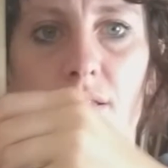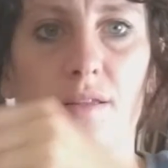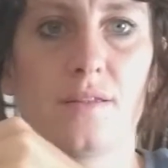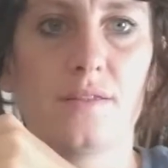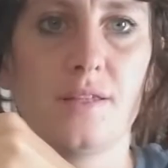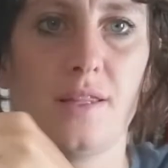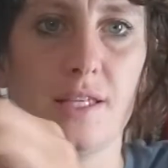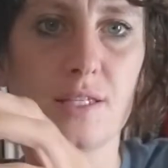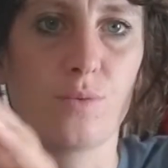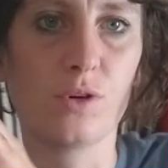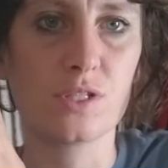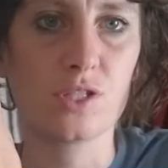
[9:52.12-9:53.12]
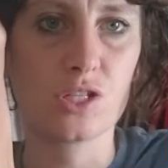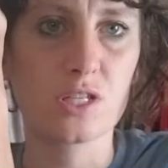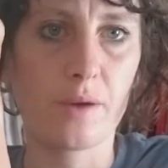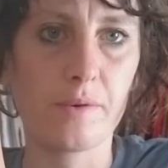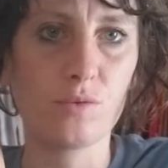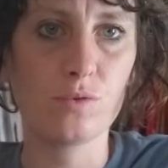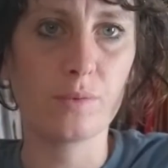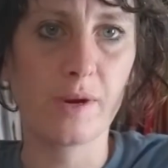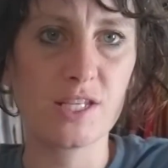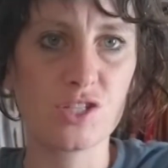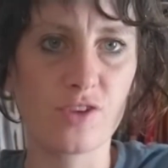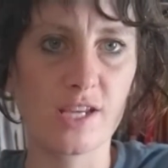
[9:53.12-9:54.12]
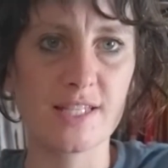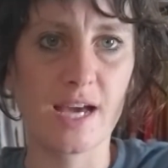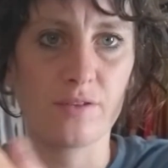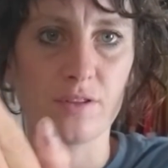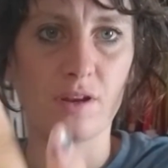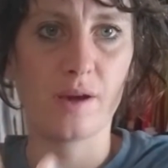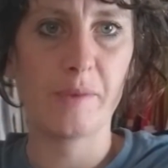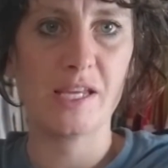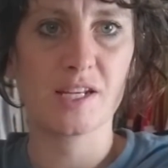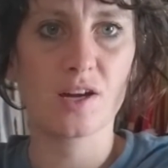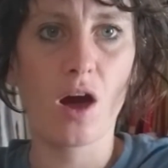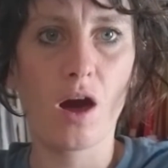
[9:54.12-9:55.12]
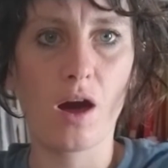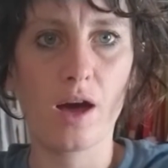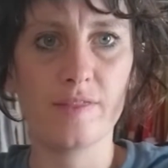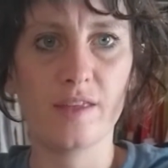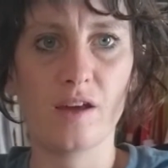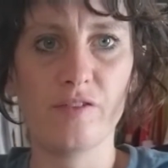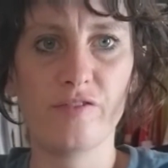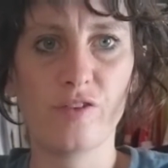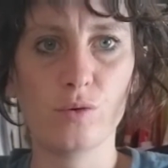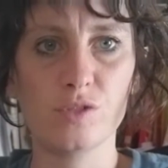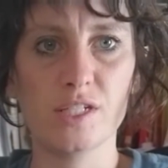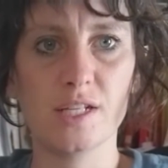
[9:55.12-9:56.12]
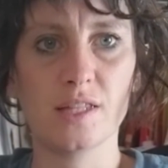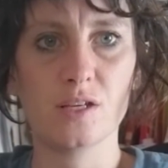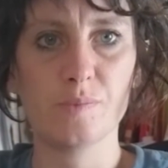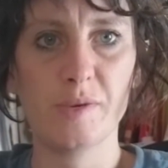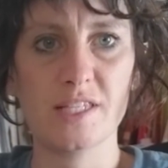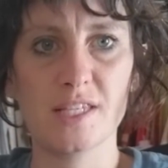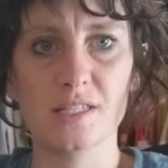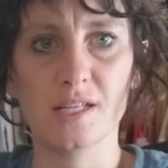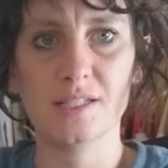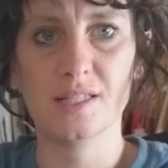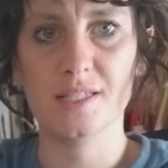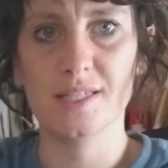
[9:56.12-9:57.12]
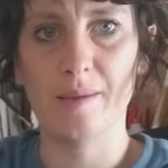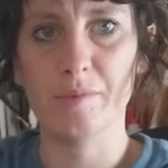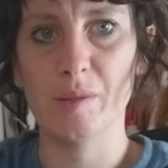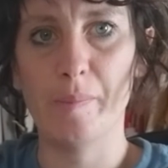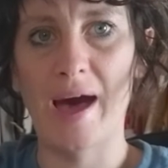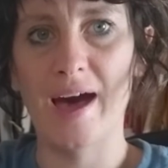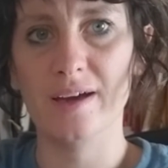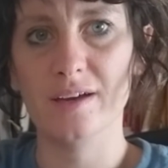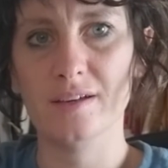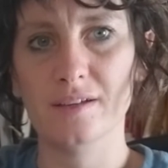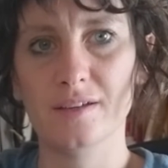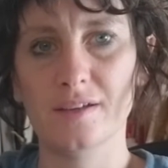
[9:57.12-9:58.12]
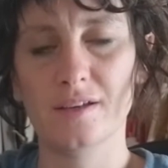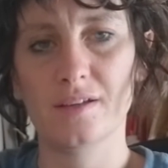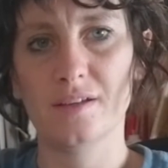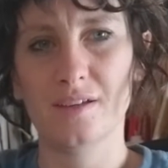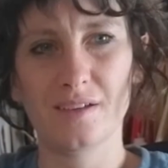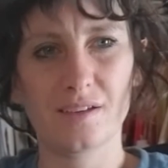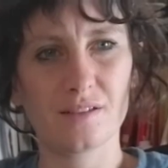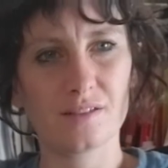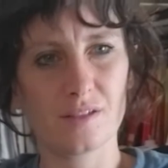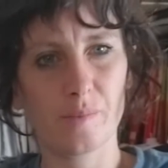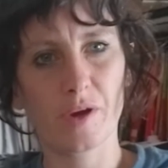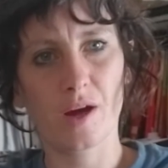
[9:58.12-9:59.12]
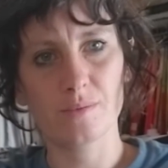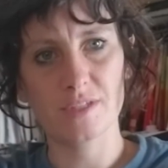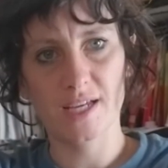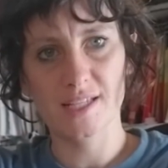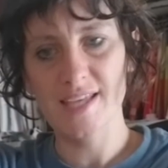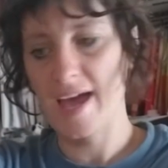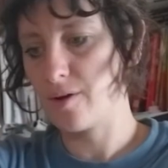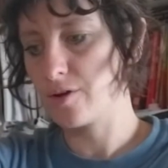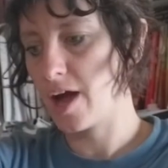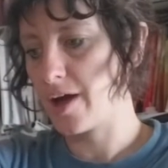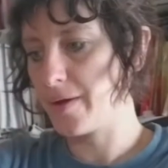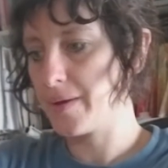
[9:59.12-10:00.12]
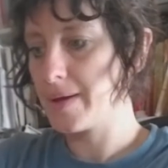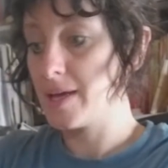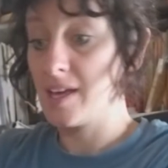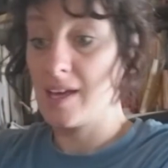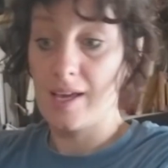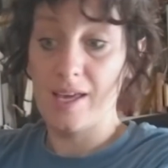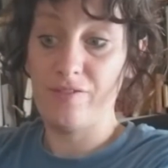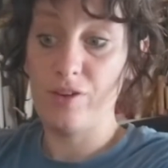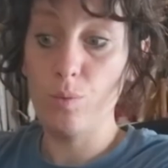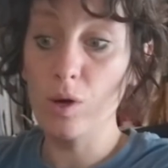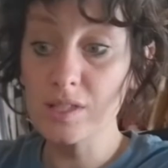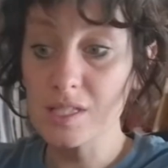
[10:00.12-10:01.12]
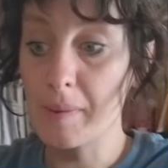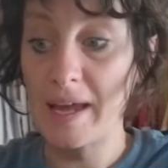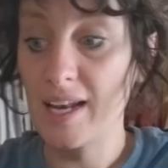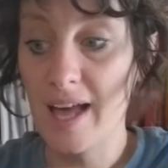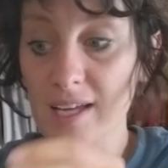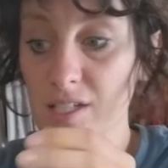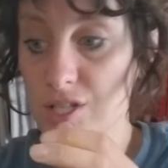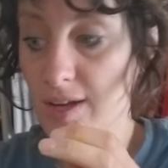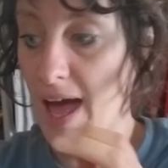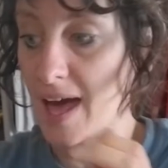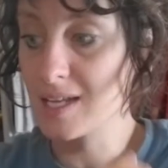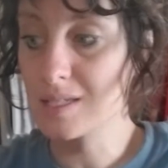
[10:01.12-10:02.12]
So this was just going all the way straight down, and then I made a cut, and then I folded in those pieces, and I did the same at the back. So it becomes like a tailcoat. If you want to make legs, you can.